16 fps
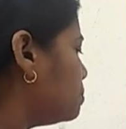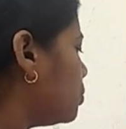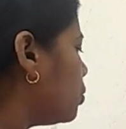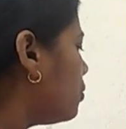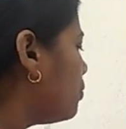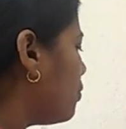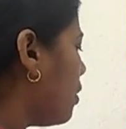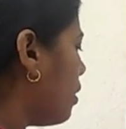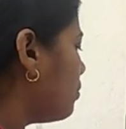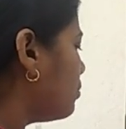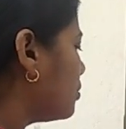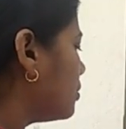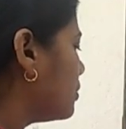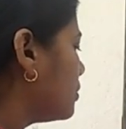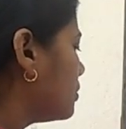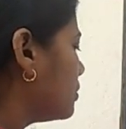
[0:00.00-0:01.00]
proof of
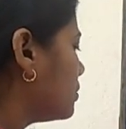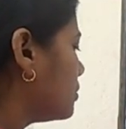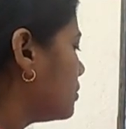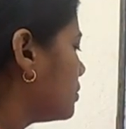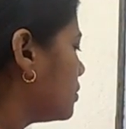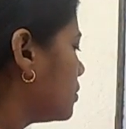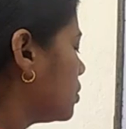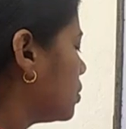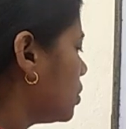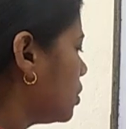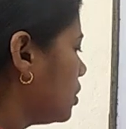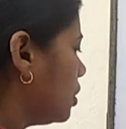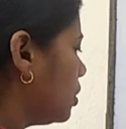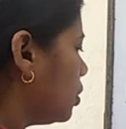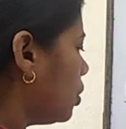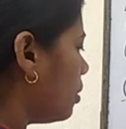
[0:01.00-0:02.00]

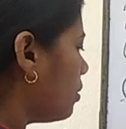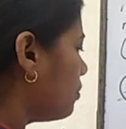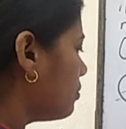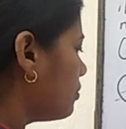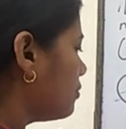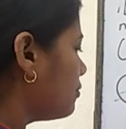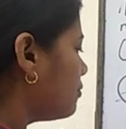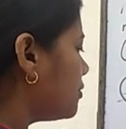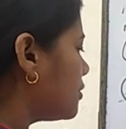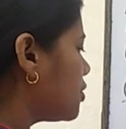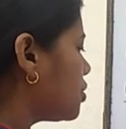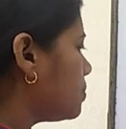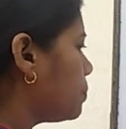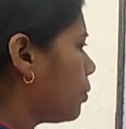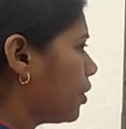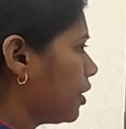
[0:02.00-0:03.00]
your
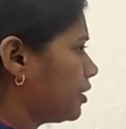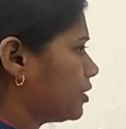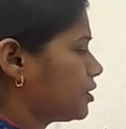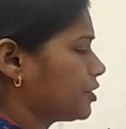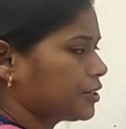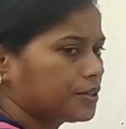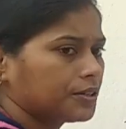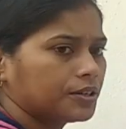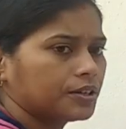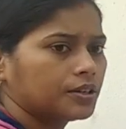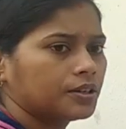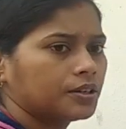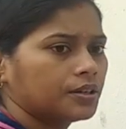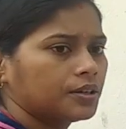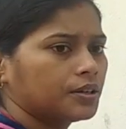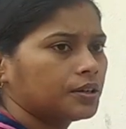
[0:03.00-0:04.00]
first point.
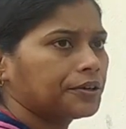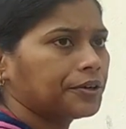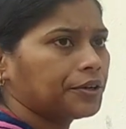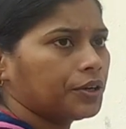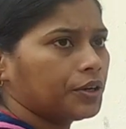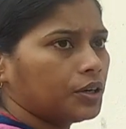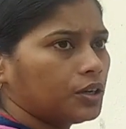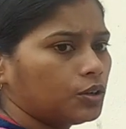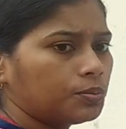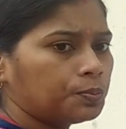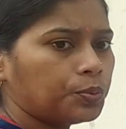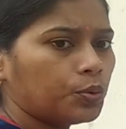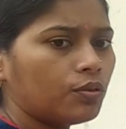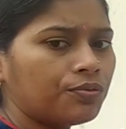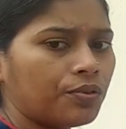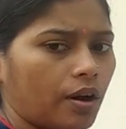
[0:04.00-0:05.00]
Your
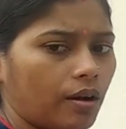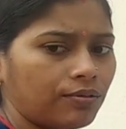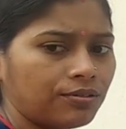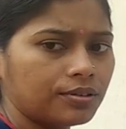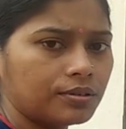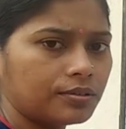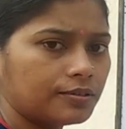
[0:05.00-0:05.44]
proof of